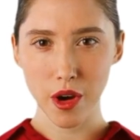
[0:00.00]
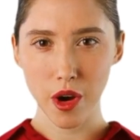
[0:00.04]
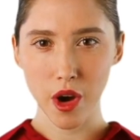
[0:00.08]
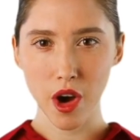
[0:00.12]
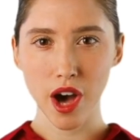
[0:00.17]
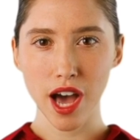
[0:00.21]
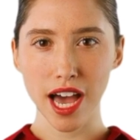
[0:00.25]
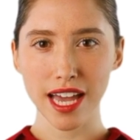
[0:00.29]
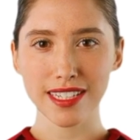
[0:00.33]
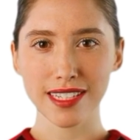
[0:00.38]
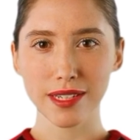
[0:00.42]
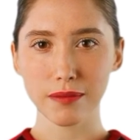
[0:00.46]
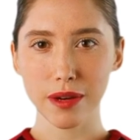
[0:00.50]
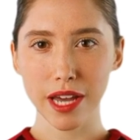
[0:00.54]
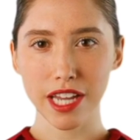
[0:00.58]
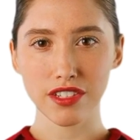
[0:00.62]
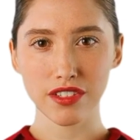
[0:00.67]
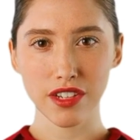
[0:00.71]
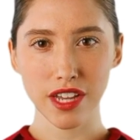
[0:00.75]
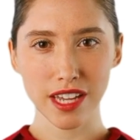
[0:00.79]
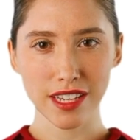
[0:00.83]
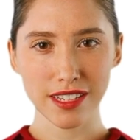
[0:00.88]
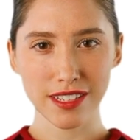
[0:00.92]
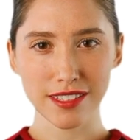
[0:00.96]

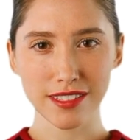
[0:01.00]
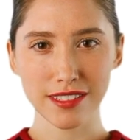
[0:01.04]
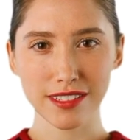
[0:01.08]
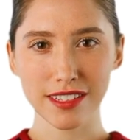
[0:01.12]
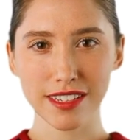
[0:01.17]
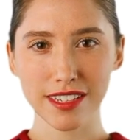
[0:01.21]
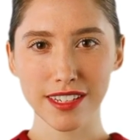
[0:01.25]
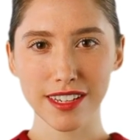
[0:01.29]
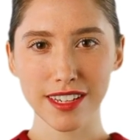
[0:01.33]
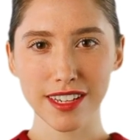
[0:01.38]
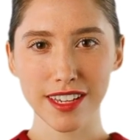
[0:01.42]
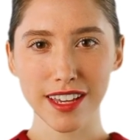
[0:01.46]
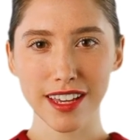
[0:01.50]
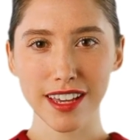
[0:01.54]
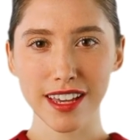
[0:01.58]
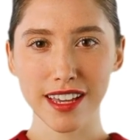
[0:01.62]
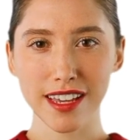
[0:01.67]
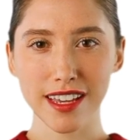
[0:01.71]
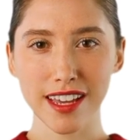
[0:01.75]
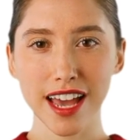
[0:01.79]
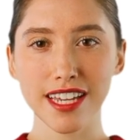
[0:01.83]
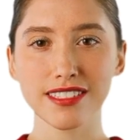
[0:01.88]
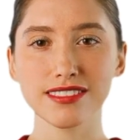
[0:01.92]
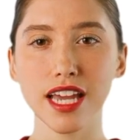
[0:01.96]
Isometrics.
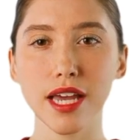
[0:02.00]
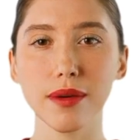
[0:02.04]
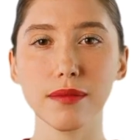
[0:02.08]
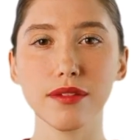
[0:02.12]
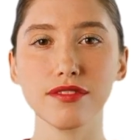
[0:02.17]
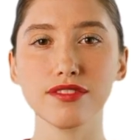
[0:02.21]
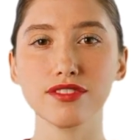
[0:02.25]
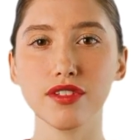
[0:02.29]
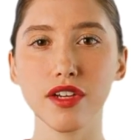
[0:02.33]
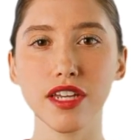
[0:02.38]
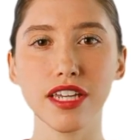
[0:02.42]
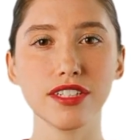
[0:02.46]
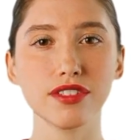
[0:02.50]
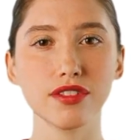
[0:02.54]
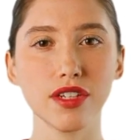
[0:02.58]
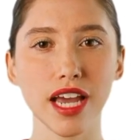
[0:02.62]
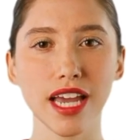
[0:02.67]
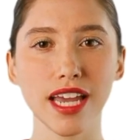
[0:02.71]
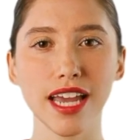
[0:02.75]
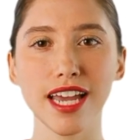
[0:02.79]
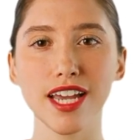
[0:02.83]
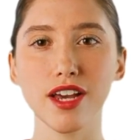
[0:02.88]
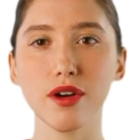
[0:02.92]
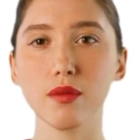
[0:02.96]
A type of strength
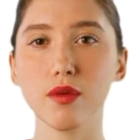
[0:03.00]
training